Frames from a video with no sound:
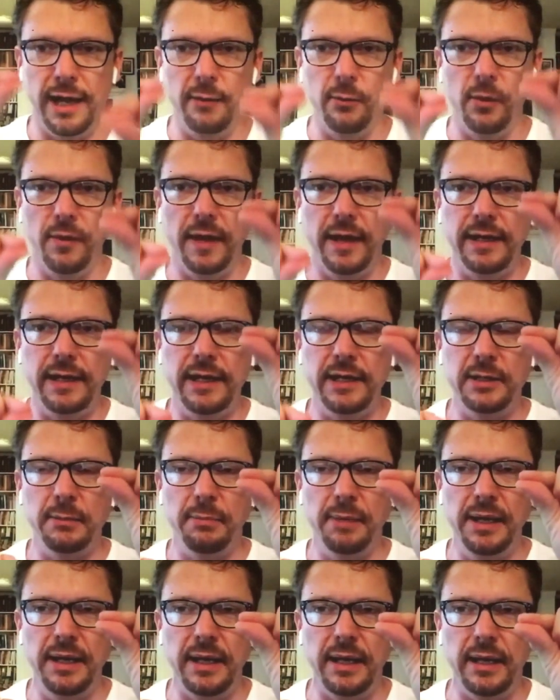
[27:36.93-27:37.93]
where they need to
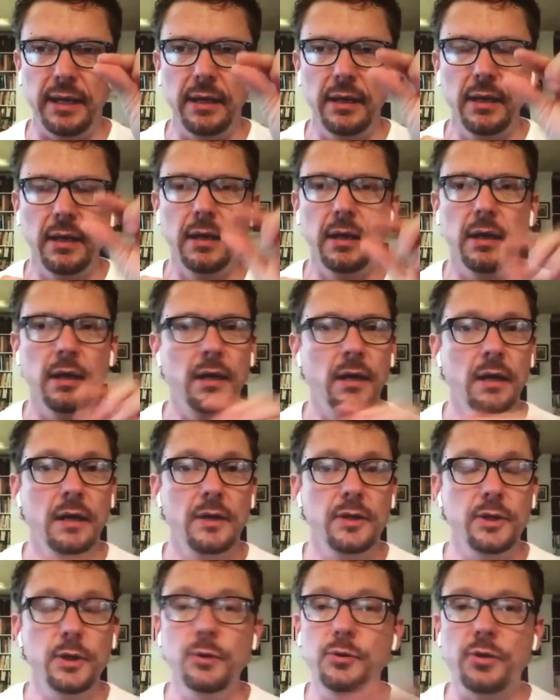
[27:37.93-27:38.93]
be,
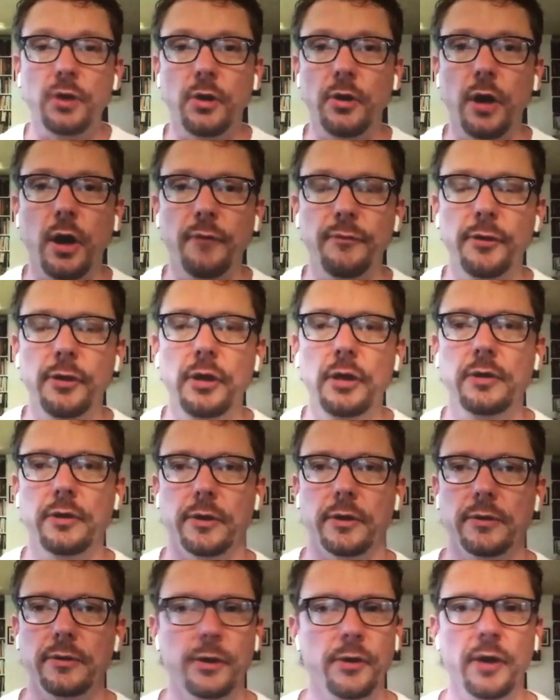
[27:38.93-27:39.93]
you turn off your
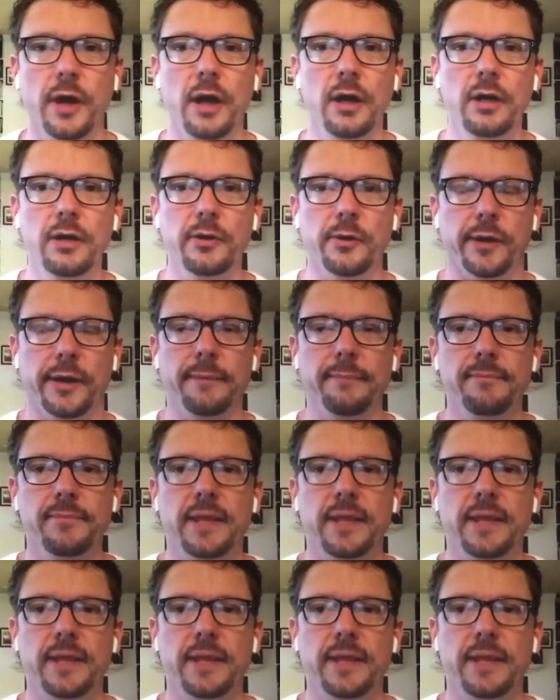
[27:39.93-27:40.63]
hunger. You're not hungry.